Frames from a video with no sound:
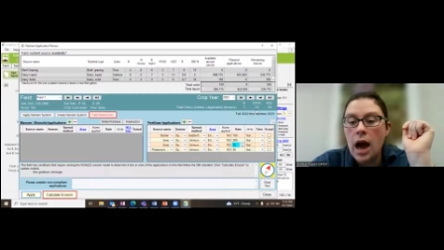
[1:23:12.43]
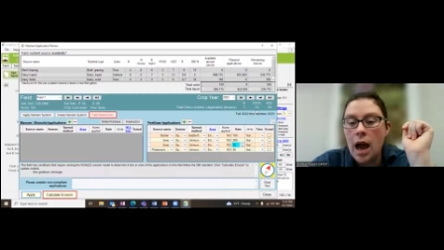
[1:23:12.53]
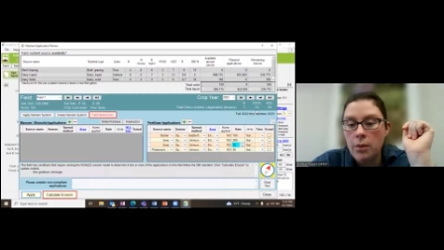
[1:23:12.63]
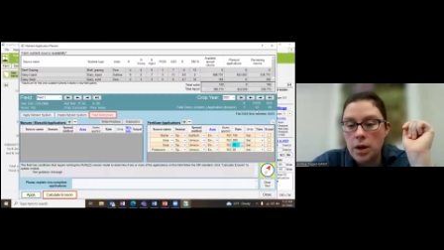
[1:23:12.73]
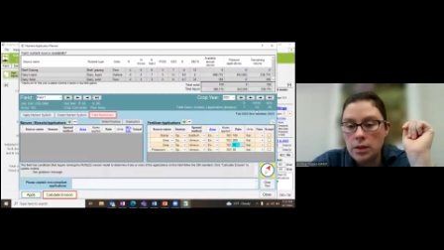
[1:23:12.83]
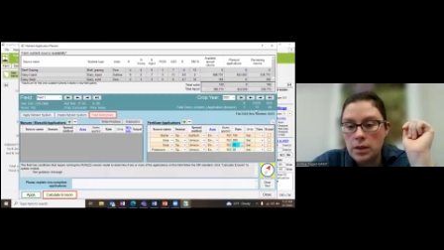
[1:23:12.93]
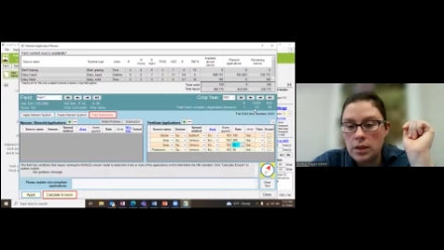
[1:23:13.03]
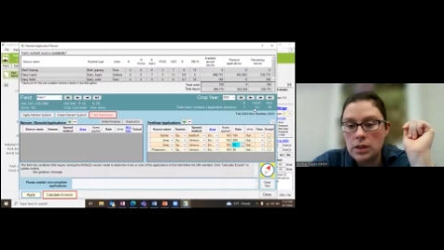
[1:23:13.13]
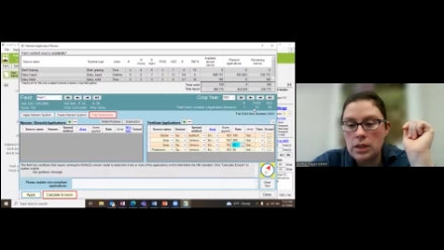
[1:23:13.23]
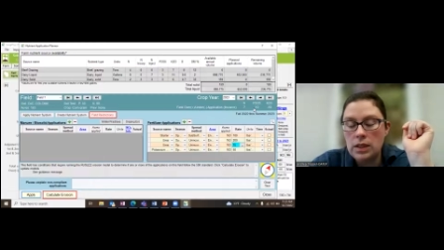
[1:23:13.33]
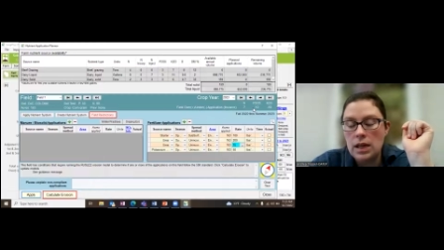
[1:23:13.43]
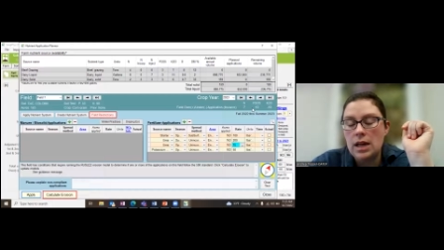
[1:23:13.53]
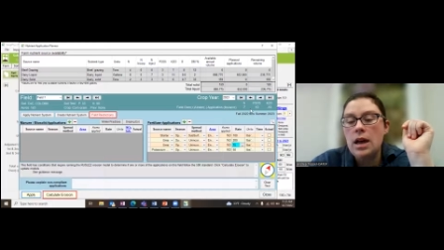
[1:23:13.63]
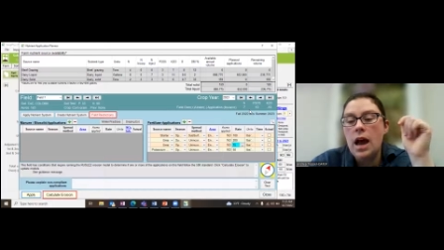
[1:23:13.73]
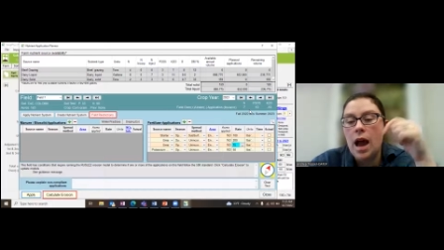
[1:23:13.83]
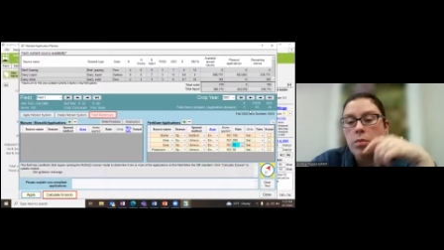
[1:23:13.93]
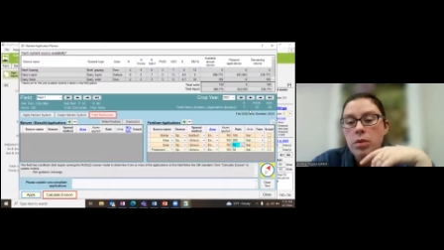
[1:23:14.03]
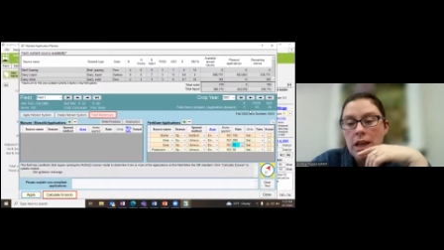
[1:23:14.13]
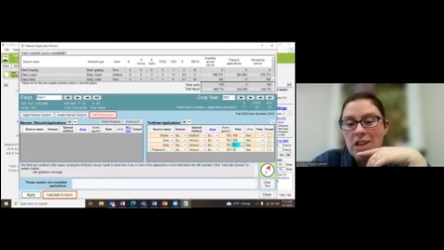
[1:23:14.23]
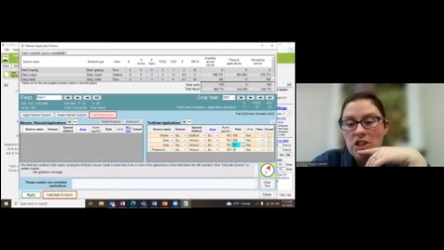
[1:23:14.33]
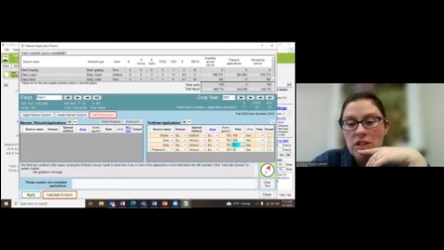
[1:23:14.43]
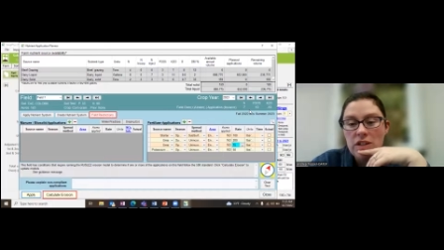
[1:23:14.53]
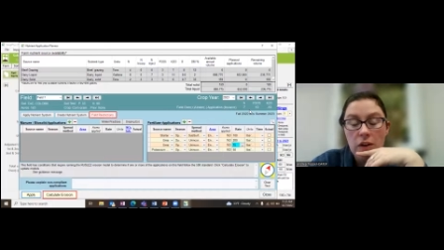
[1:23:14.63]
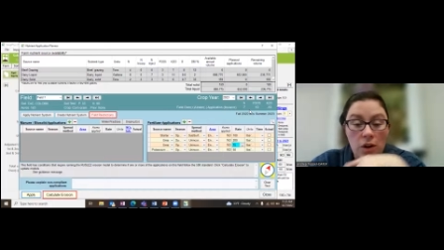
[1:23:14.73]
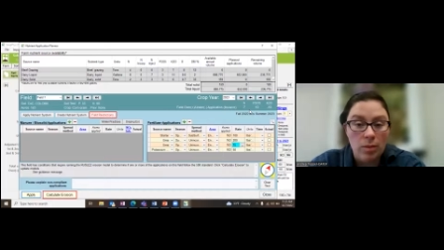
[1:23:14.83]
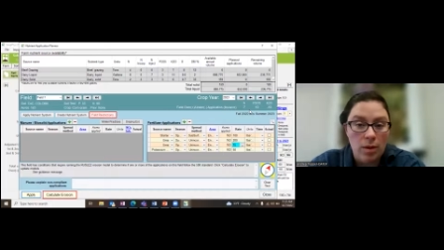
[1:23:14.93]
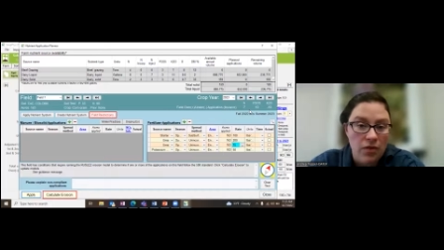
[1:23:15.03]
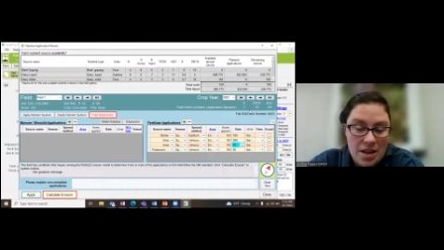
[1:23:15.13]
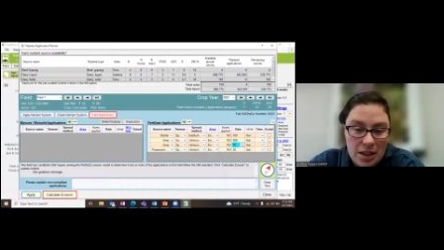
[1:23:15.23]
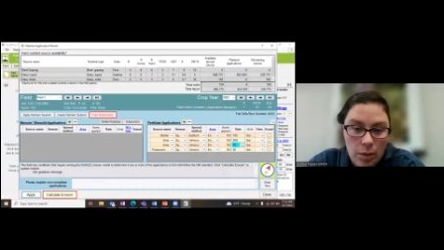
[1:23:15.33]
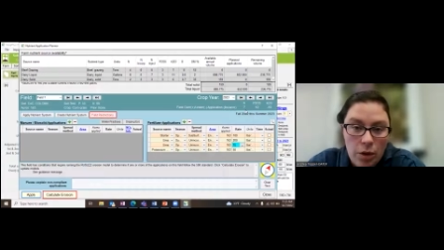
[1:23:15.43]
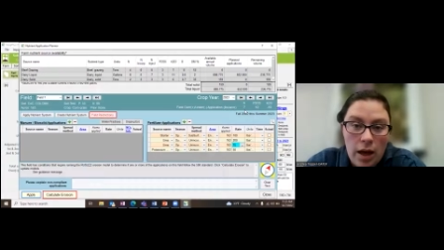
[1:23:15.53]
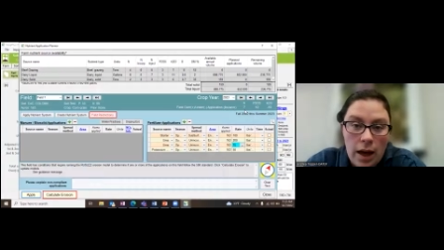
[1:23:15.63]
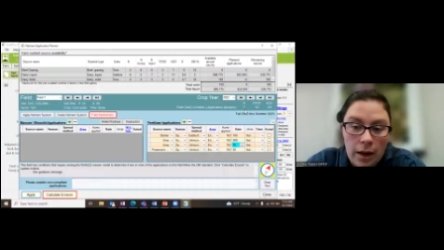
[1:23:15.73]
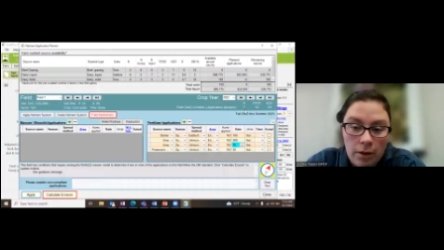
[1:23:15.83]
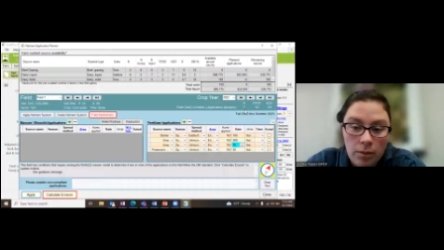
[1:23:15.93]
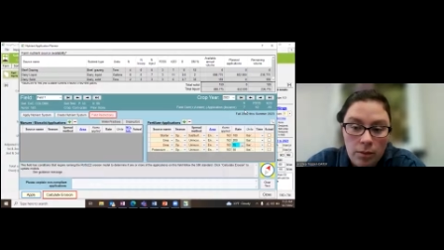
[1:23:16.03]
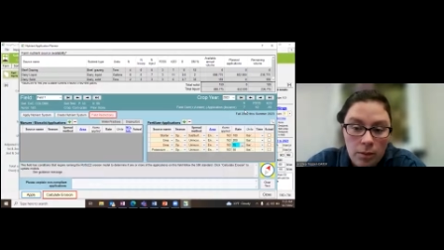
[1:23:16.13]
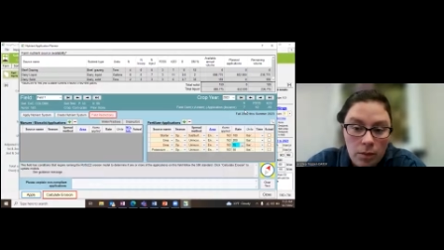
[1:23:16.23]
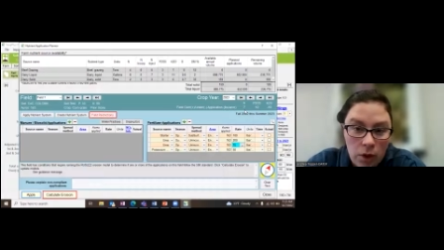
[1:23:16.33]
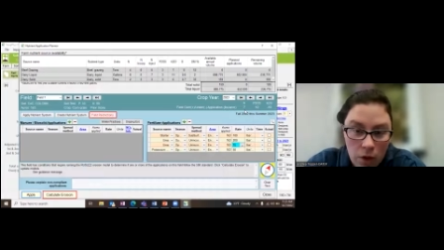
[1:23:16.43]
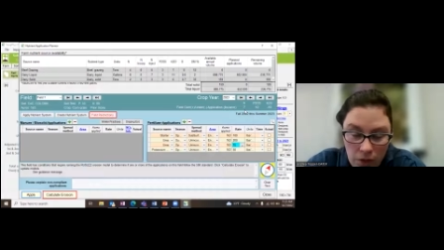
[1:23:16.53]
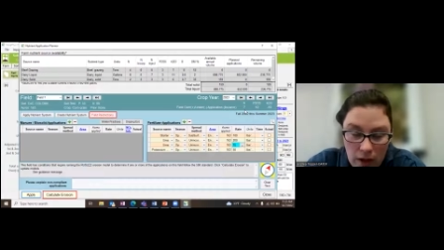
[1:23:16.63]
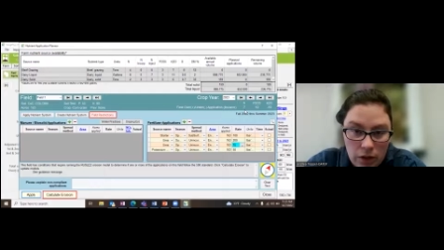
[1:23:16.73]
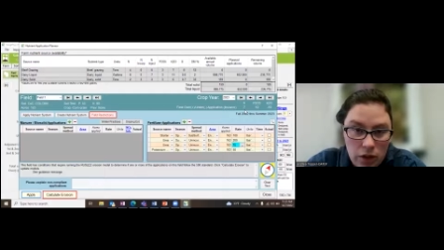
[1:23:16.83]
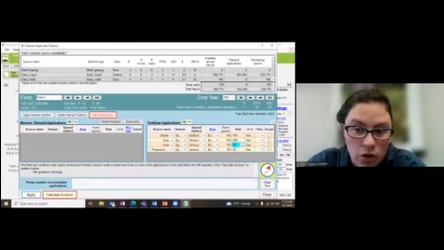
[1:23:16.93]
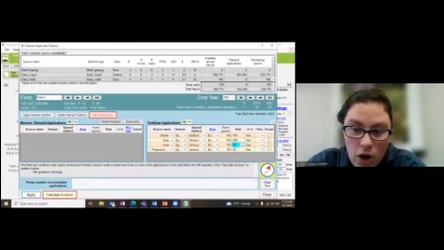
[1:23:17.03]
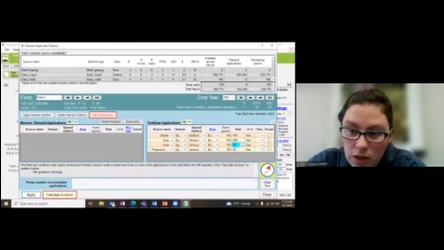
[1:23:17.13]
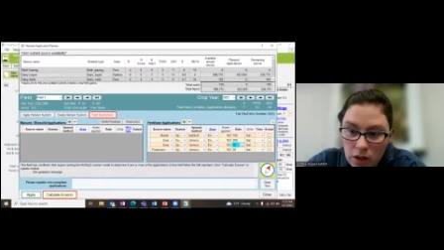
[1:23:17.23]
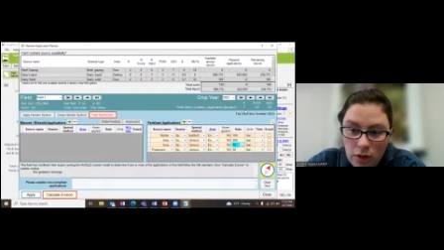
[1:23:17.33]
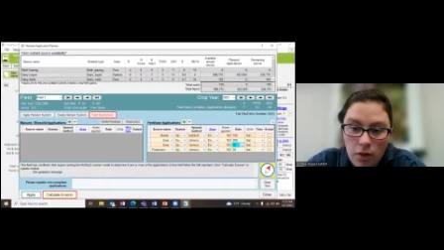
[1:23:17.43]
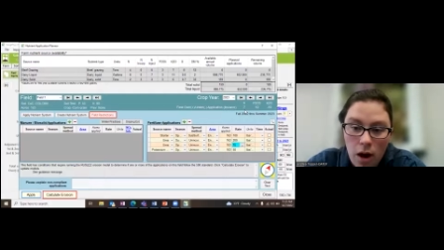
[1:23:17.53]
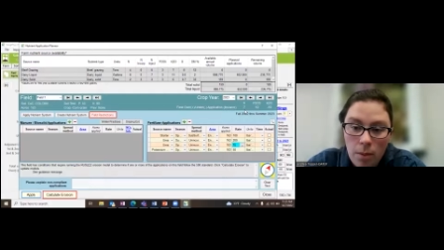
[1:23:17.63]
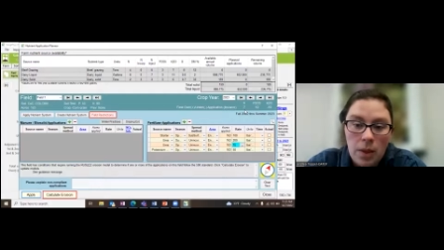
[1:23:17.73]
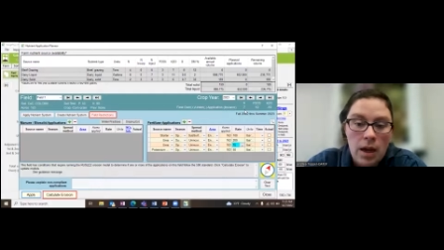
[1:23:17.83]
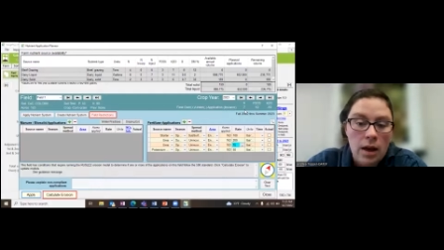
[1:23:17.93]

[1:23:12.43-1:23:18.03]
I want to see applications that are going to be feasible on their fields across their farm.